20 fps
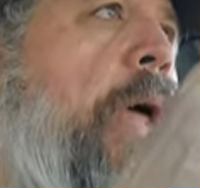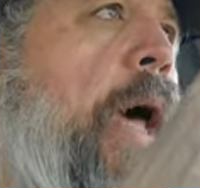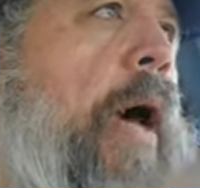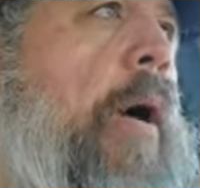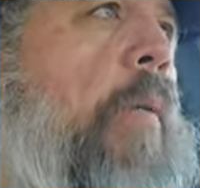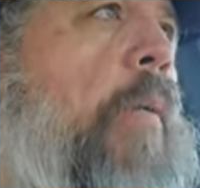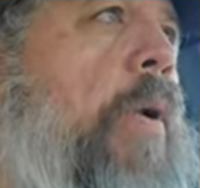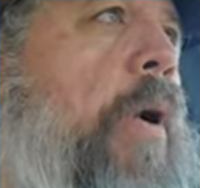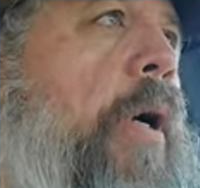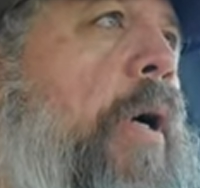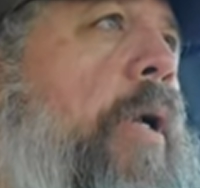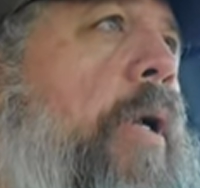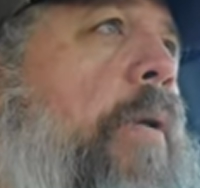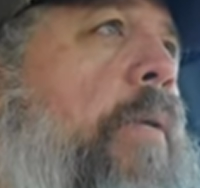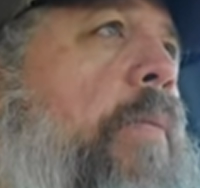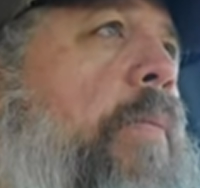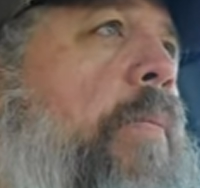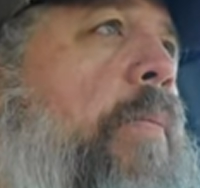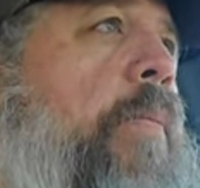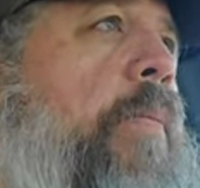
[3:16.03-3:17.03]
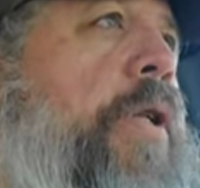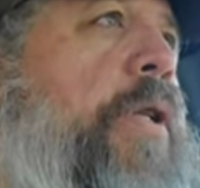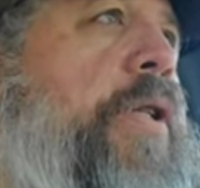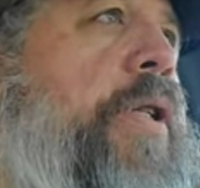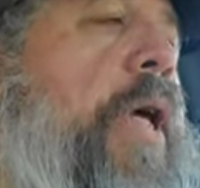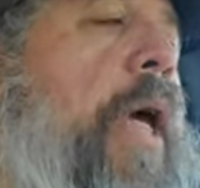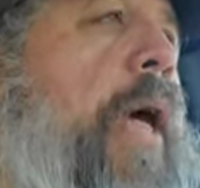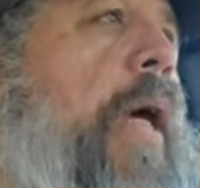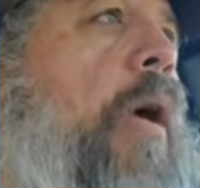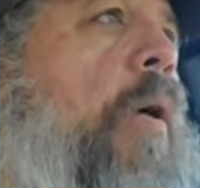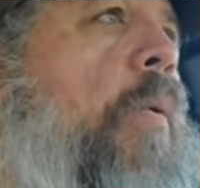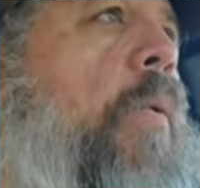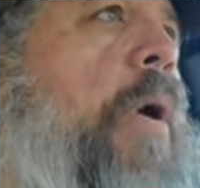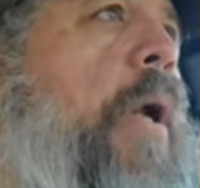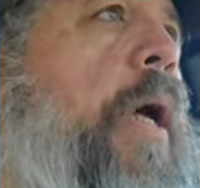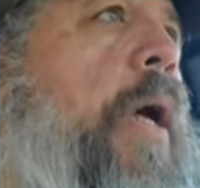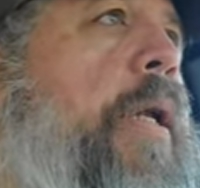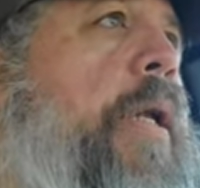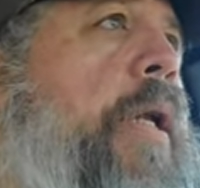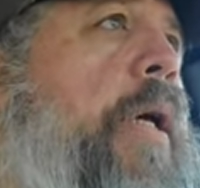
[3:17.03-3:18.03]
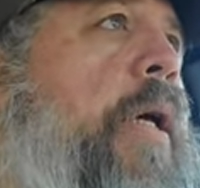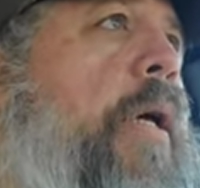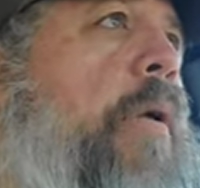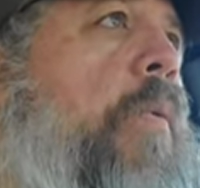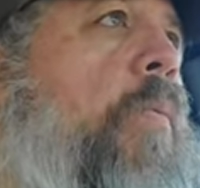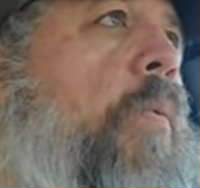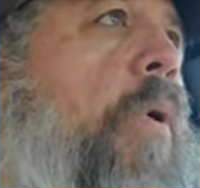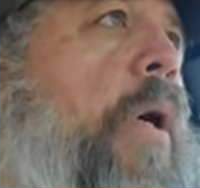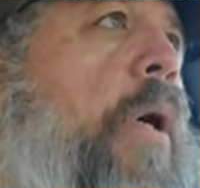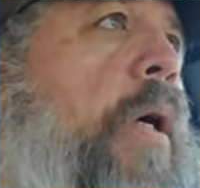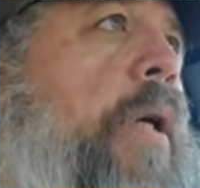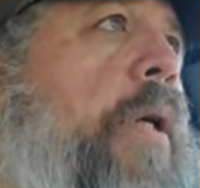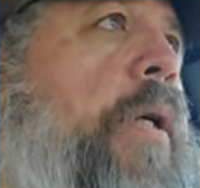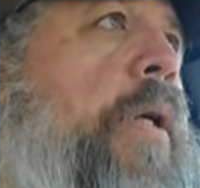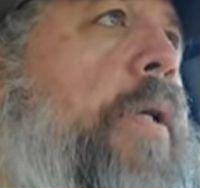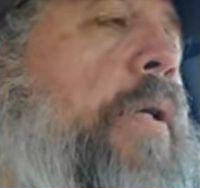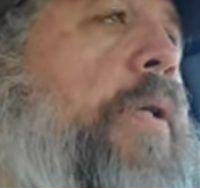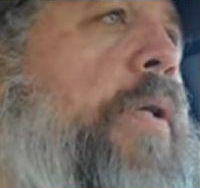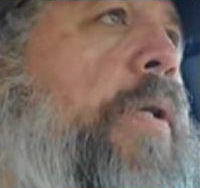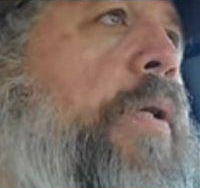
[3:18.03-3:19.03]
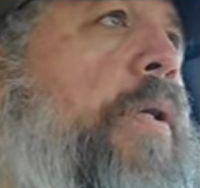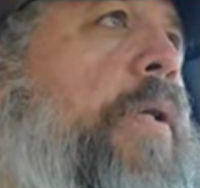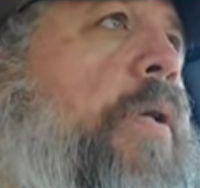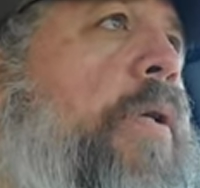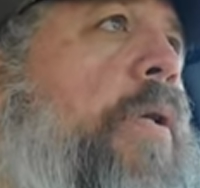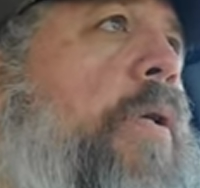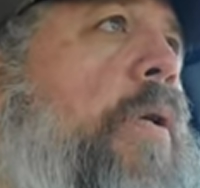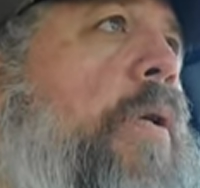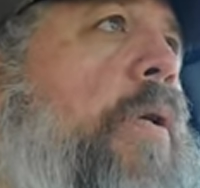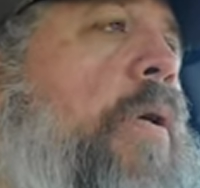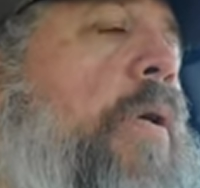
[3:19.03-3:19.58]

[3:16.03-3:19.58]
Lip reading: that one, the second one I did was